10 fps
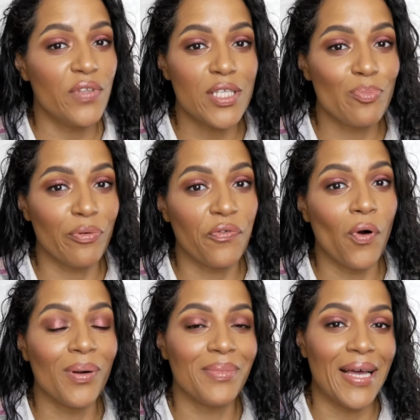doesn't
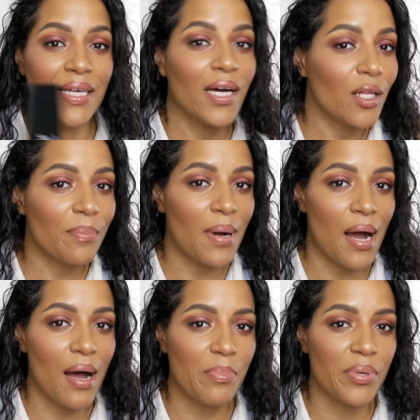perform like
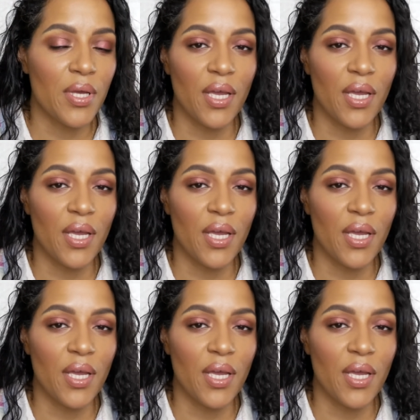ColourPop,